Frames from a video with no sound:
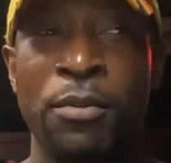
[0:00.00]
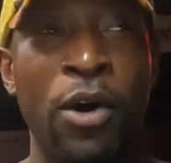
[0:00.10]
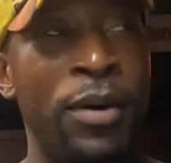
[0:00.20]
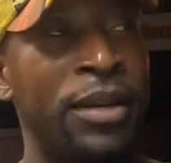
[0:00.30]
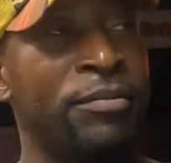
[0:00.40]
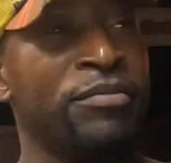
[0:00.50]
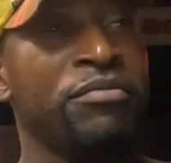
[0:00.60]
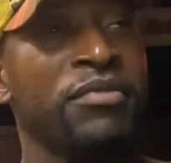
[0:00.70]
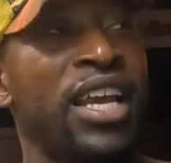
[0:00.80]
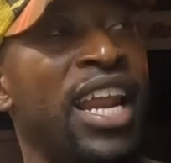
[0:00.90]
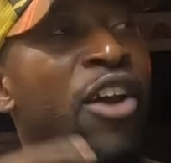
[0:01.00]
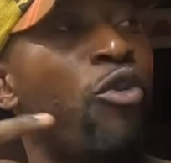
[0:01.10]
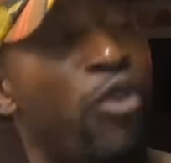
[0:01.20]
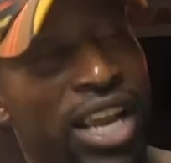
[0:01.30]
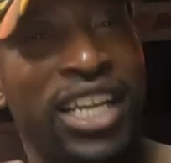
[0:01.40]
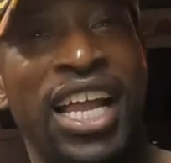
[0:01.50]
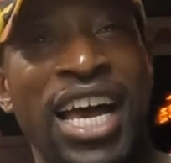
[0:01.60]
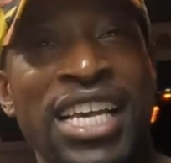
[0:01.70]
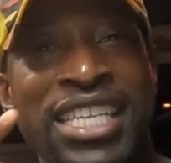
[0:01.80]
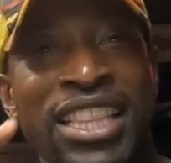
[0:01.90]
moment. And I
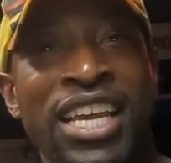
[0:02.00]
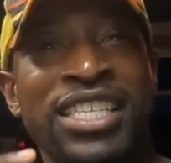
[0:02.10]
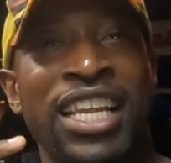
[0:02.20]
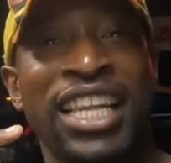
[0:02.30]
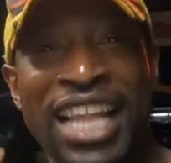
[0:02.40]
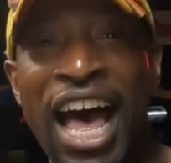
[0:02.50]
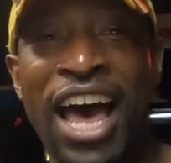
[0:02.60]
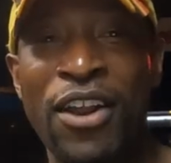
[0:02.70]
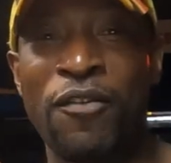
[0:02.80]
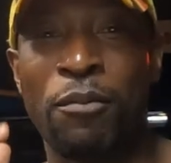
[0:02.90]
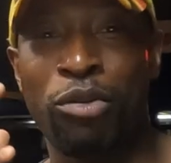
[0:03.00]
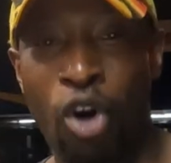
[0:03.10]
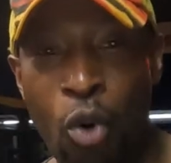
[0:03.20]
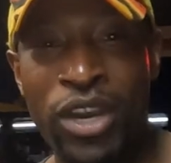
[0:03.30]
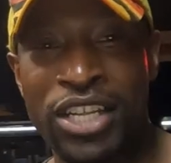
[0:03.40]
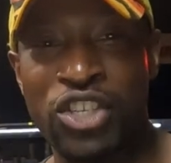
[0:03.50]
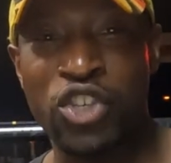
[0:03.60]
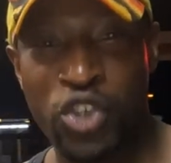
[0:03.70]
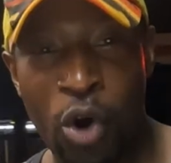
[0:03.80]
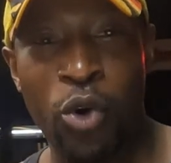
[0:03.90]
realized that there's a lot of broken
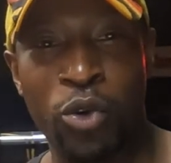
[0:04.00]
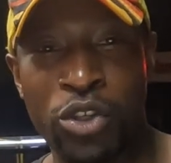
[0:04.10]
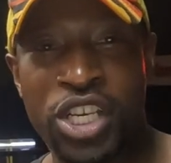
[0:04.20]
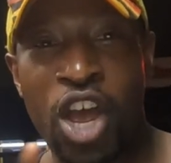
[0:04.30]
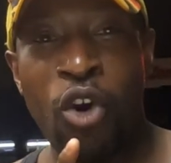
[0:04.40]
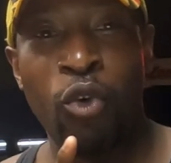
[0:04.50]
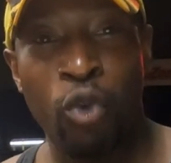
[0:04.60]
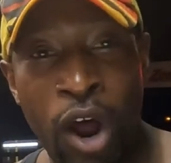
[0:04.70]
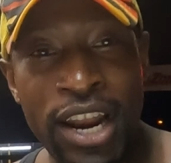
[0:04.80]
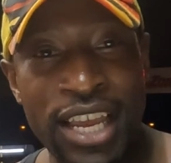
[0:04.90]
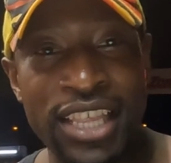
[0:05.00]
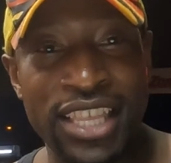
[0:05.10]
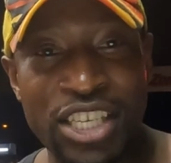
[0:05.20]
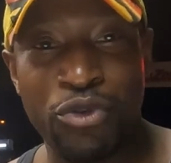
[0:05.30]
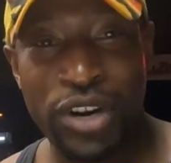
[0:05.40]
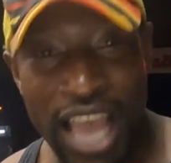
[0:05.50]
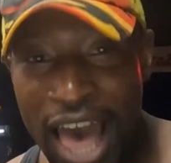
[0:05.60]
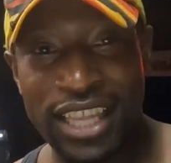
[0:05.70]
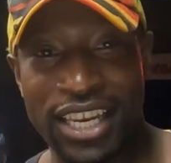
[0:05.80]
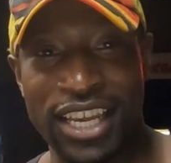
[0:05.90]
souls running this
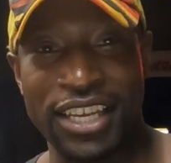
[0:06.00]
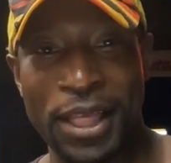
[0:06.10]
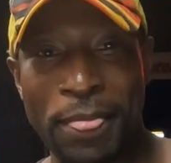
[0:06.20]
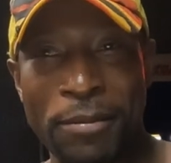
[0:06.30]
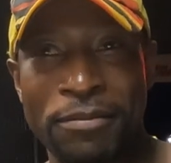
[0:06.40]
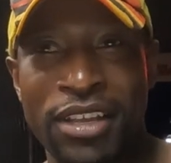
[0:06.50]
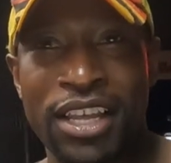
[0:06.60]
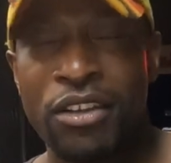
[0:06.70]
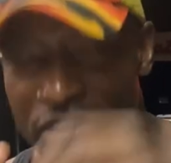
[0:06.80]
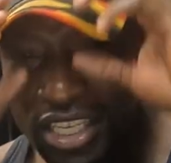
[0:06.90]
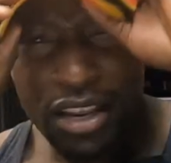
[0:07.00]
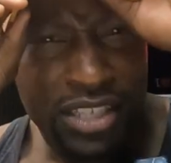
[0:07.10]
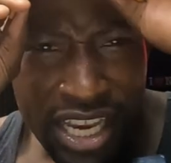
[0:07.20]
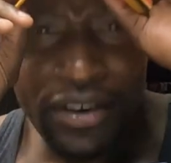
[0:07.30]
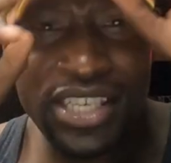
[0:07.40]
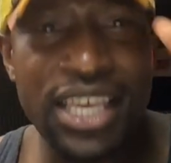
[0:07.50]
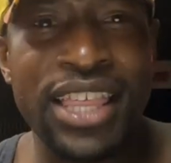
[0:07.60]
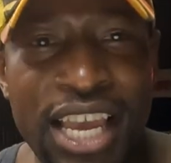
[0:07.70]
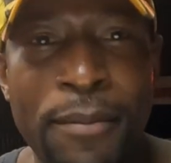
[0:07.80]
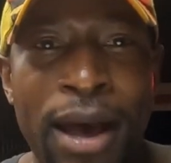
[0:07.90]
reality. Seriously,
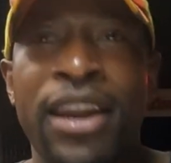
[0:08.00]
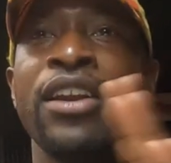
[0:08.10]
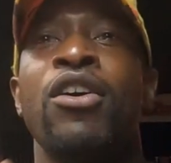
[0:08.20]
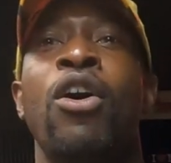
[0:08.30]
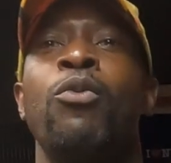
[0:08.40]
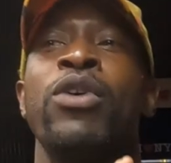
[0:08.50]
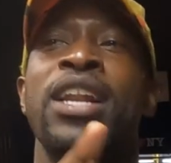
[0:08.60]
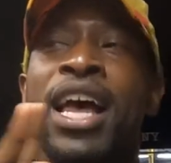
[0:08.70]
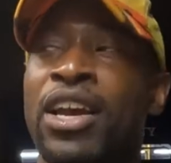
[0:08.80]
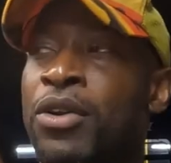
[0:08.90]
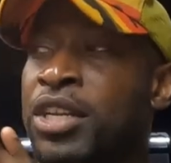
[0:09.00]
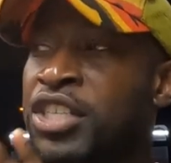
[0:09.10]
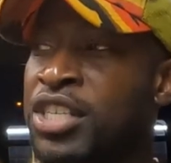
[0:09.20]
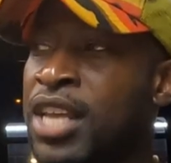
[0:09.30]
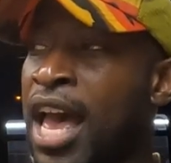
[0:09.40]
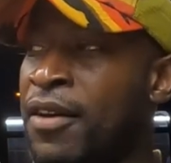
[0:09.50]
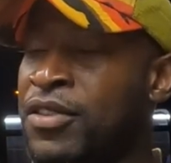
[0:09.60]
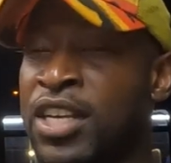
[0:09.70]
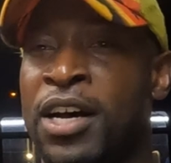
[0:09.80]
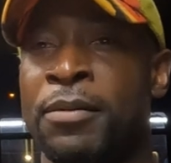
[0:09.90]
think about it. We're not gonna just have
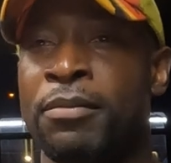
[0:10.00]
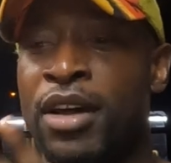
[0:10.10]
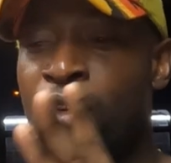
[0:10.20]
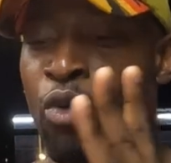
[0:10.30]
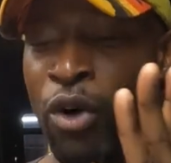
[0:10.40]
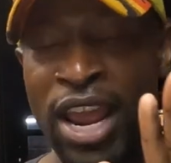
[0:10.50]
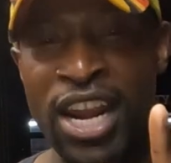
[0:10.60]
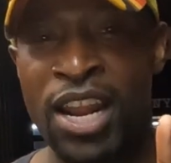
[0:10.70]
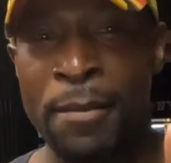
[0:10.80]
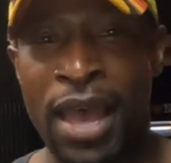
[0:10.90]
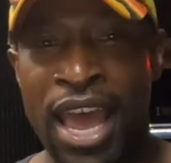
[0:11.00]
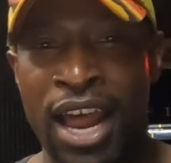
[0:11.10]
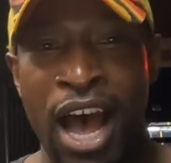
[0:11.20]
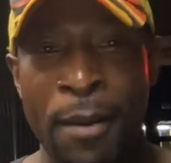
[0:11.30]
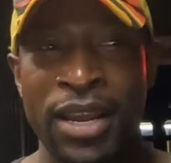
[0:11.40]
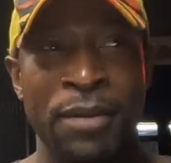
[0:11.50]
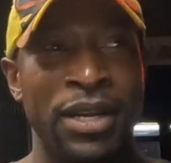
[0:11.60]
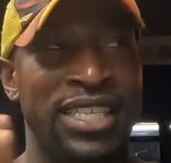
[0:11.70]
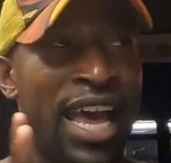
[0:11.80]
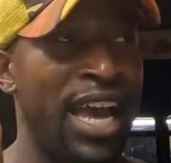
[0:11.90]
some random ad hominem
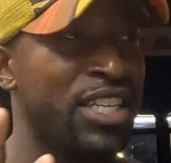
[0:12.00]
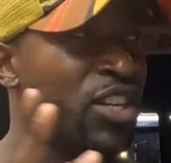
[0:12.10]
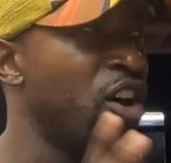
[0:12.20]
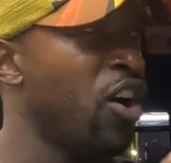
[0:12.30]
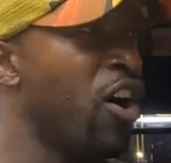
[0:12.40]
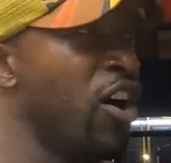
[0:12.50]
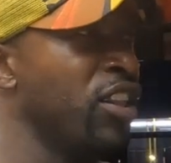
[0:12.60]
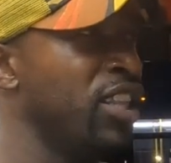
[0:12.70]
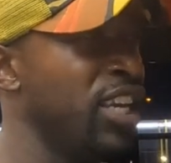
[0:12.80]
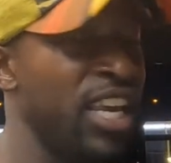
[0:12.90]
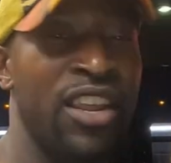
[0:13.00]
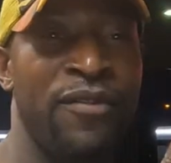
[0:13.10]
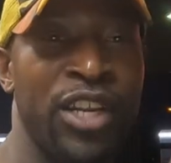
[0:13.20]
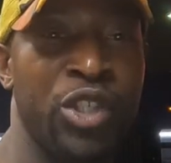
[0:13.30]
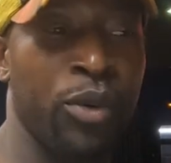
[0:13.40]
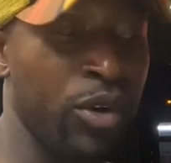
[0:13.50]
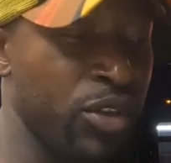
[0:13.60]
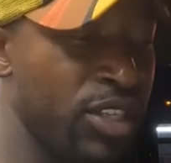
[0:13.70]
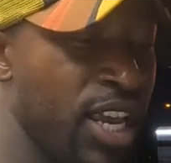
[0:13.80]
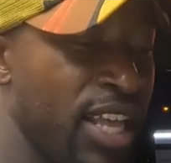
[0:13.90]
attacks on the
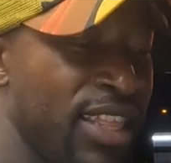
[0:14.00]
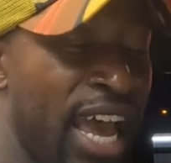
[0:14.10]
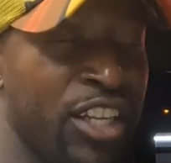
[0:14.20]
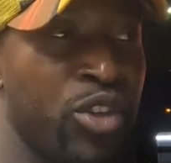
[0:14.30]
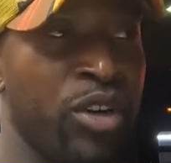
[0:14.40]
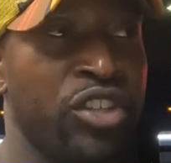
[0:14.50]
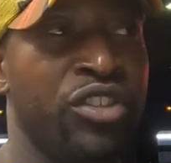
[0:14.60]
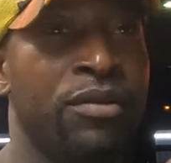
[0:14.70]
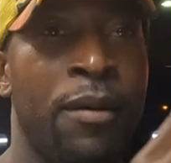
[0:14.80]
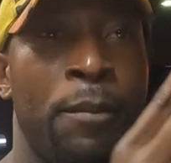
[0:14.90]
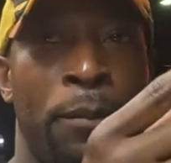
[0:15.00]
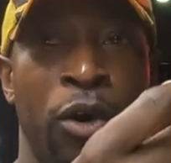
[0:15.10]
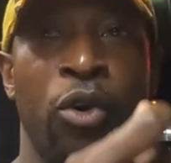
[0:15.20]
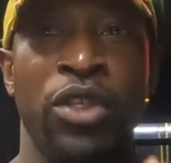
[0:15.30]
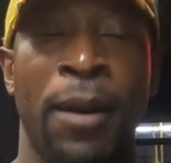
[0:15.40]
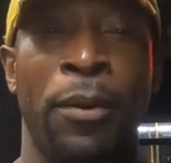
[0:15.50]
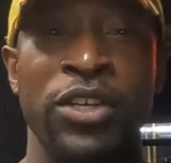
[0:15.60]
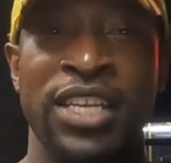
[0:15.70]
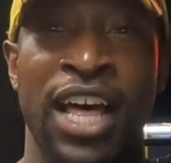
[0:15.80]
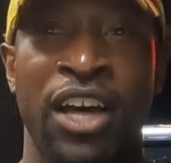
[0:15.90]
individuals that sort of pull their
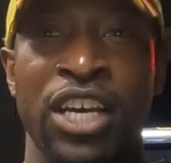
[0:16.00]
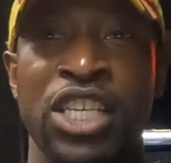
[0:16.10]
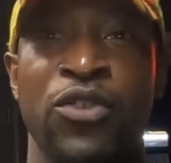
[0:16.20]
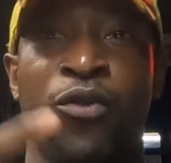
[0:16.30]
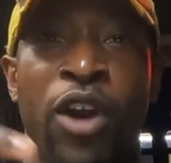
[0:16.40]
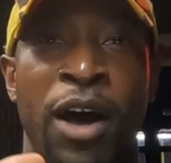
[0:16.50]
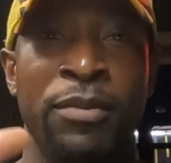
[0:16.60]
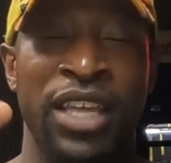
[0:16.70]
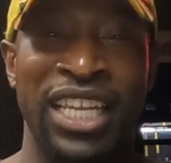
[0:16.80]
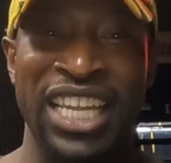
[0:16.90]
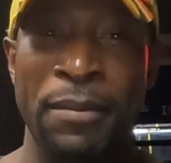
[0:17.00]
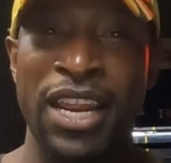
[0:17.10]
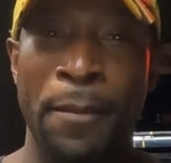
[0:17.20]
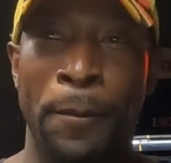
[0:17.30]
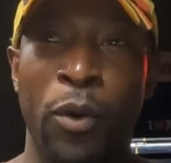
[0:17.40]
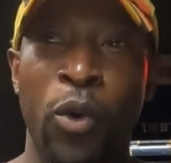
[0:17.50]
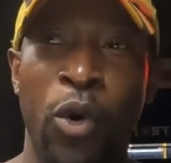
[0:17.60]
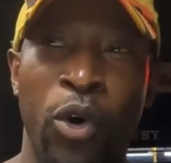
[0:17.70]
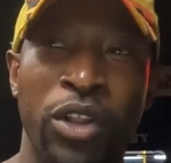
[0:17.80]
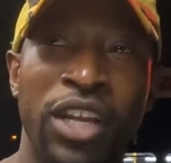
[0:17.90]
personalities from the limited
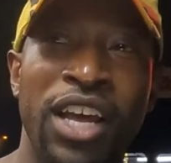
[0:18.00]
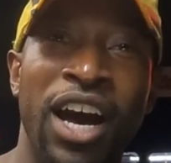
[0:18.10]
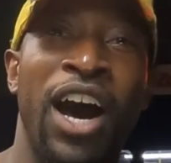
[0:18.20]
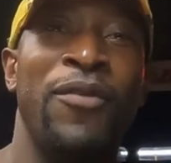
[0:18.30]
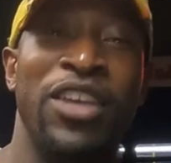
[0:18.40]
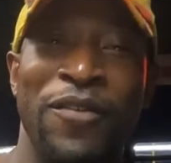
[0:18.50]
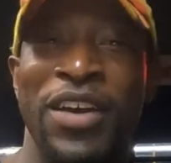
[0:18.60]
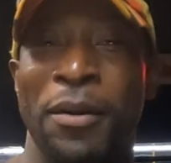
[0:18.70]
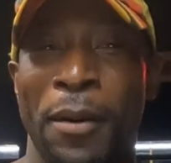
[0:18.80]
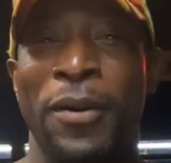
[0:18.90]
pool of the available